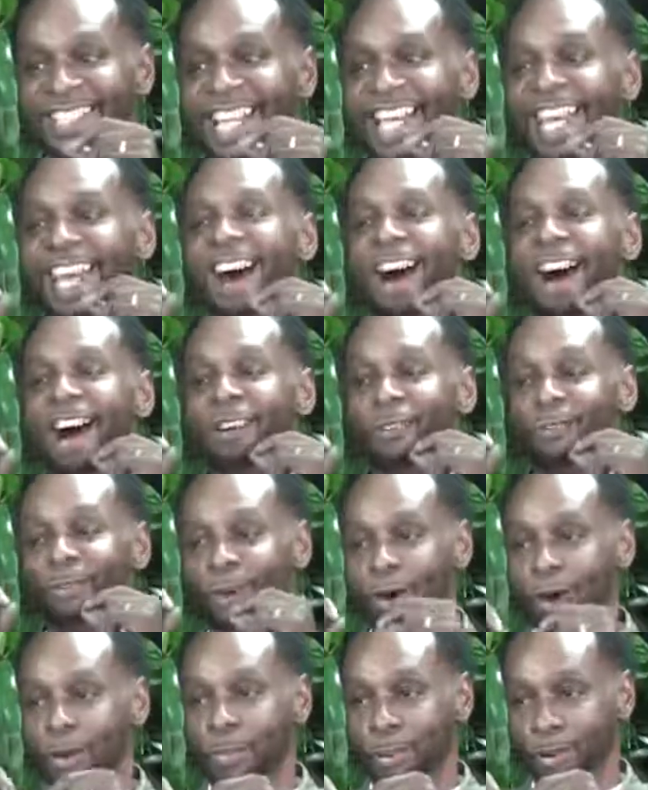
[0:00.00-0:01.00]
They are
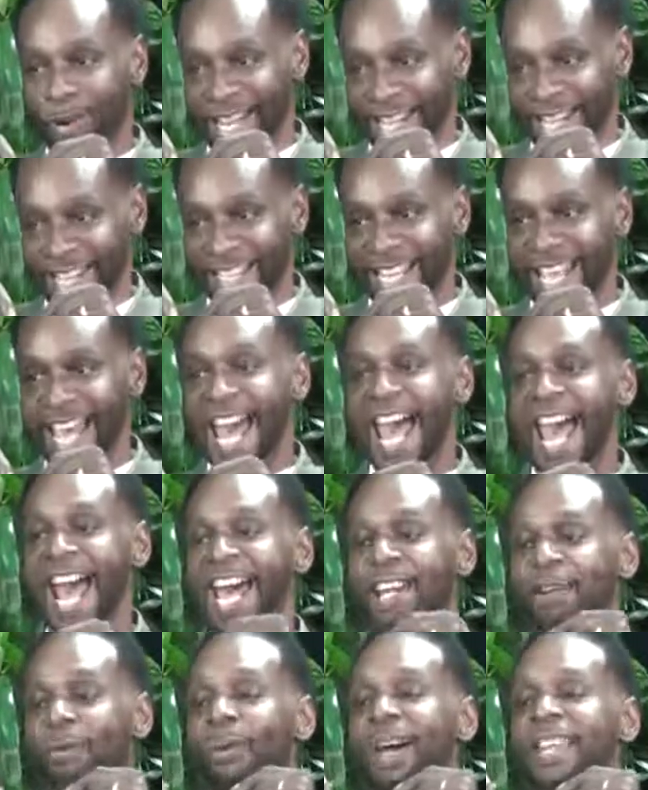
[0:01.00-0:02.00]
role playing,
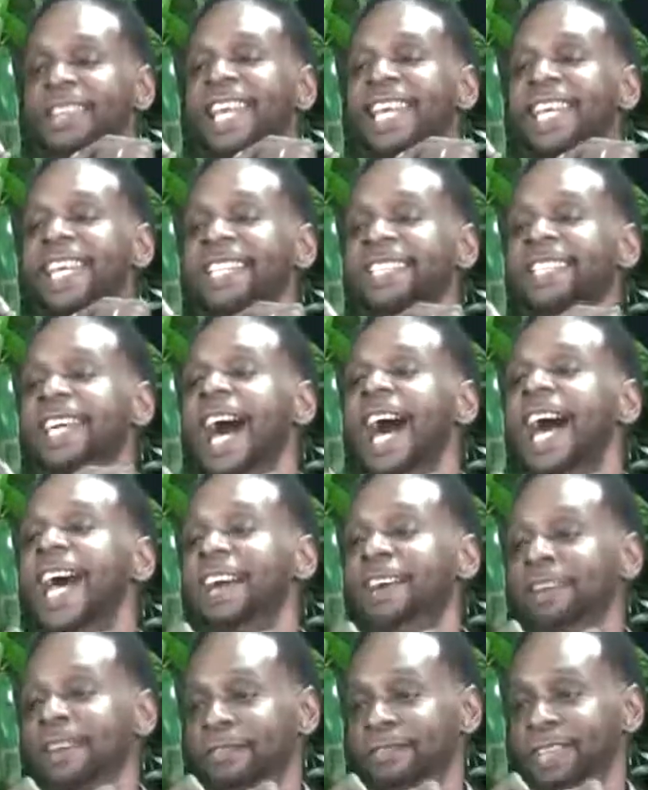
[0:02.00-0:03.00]
and when they get
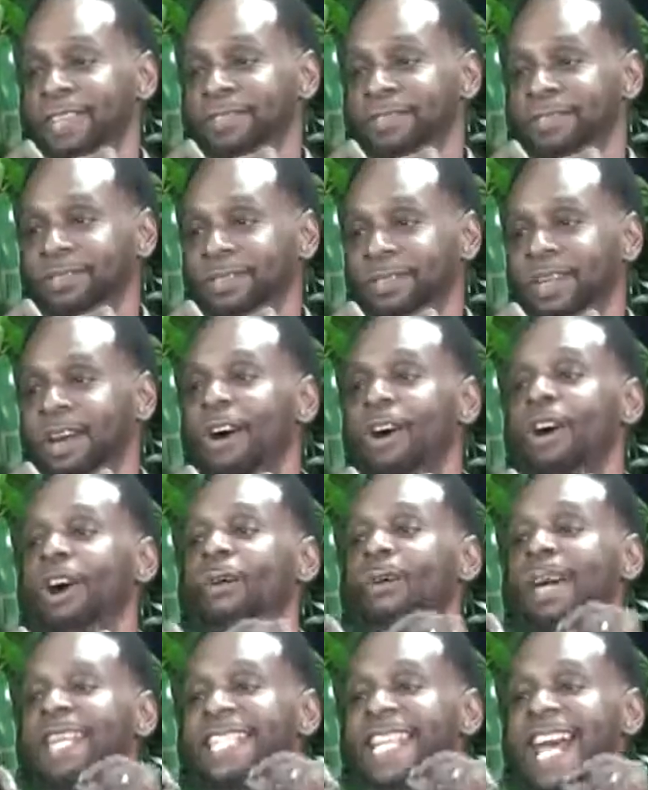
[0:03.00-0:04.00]
tired of it,
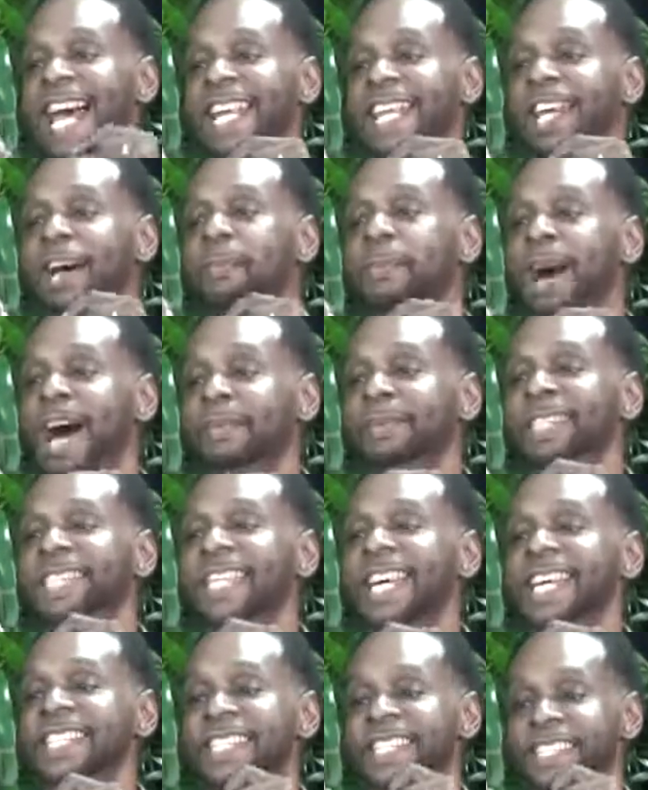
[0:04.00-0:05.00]
or when daddy or
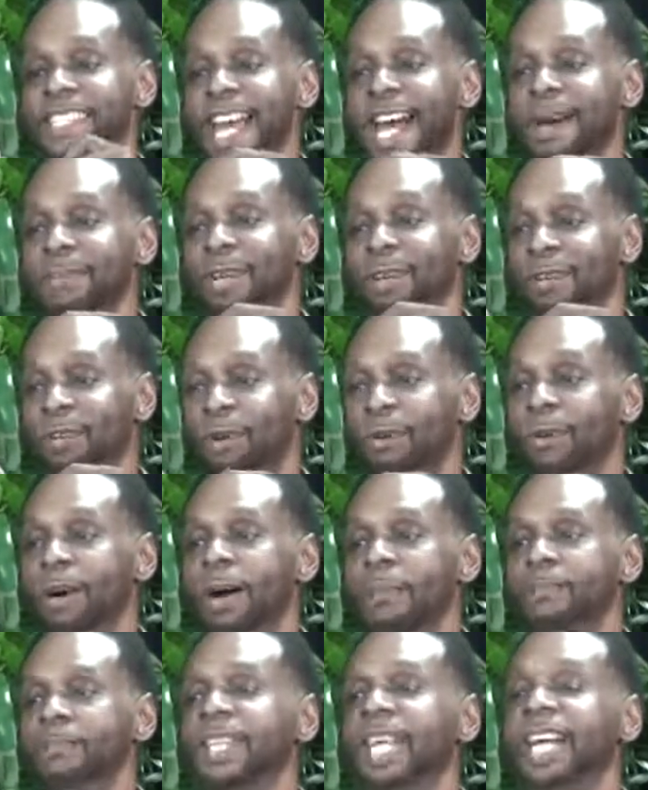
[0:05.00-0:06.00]
mommy says it's time to
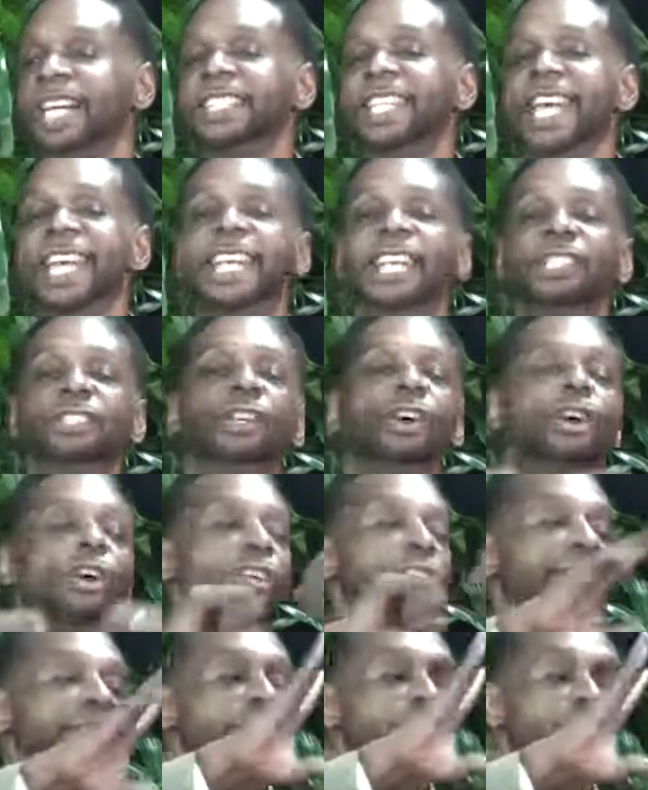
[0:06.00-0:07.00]
grow up, they can
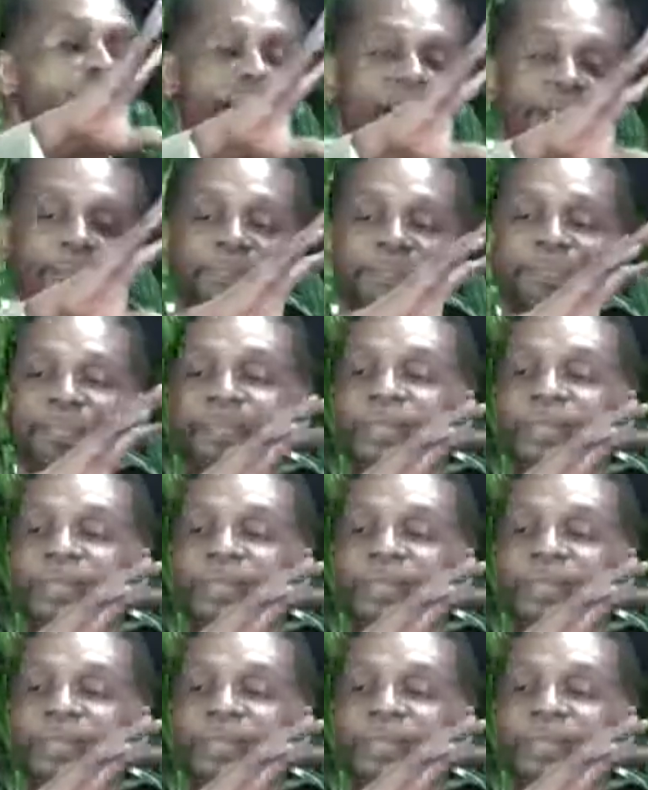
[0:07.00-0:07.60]
toss it away.